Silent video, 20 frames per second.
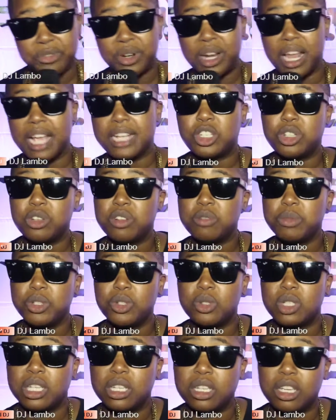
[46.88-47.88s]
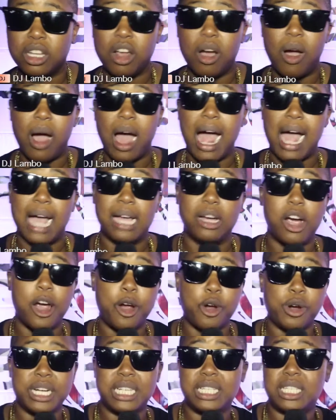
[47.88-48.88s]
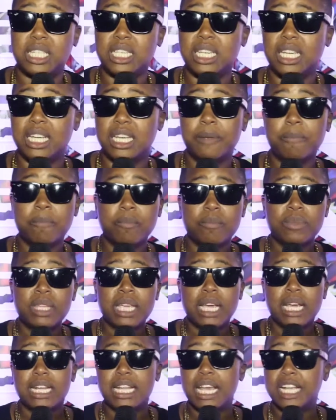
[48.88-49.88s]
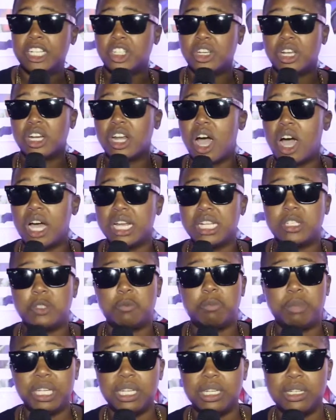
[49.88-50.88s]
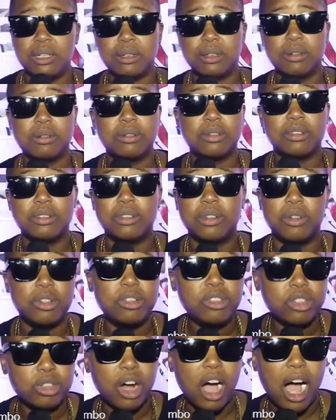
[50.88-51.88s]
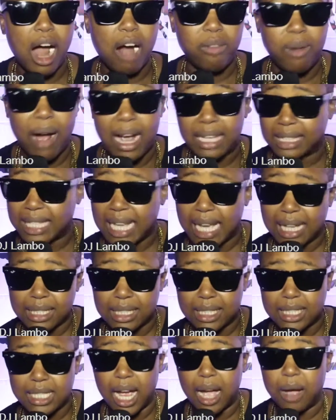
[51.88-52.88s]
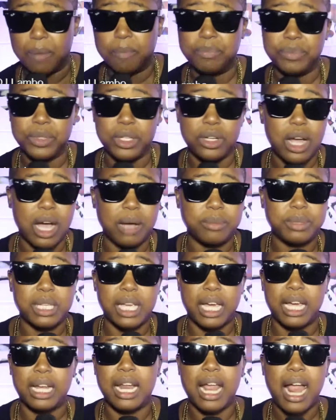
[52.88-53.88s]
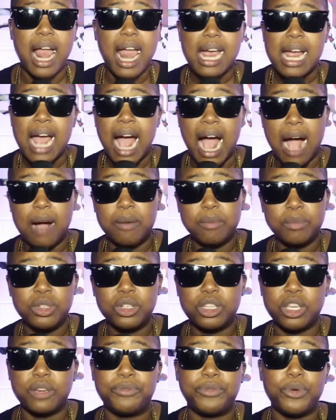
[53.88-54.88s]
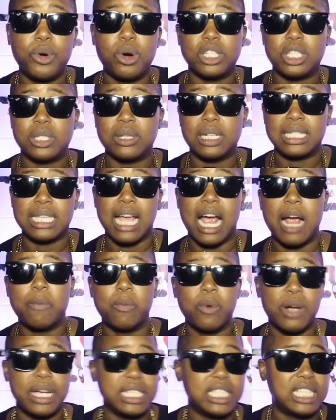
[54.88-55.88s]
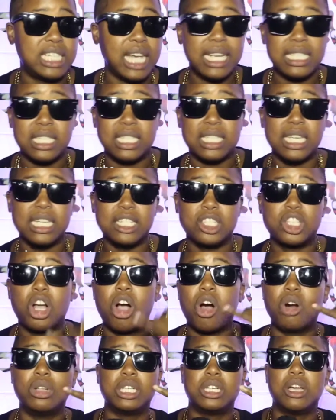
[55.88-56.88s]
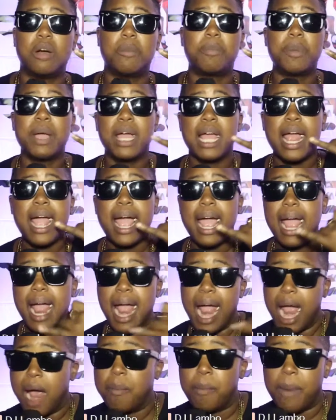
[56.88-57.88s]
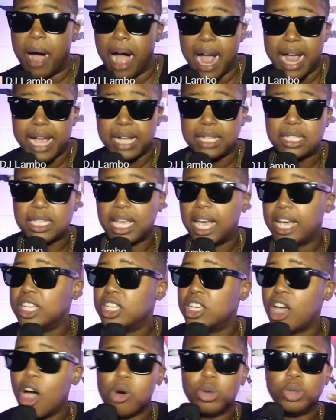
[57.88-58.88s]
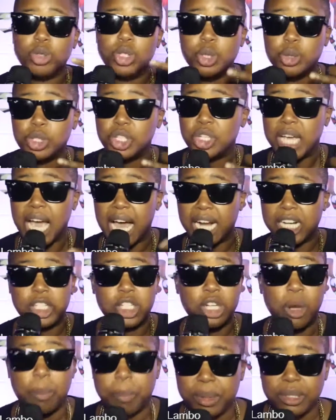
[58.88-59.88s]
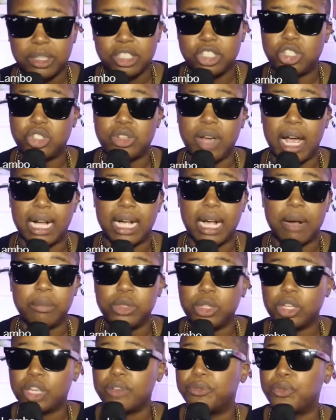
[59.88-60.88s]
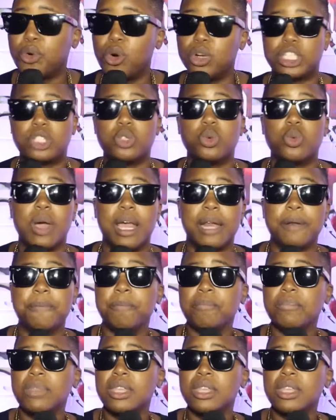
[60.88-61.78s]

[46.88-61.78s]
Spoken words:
for Nigerian music, you know, I already see Nigerian artists being right there at the top. You know what I'm saying? I'm looking forward to a time when Jay-Z is calling up MI and saying, yo, dude, you got to jump on this track. I'm looking forward to when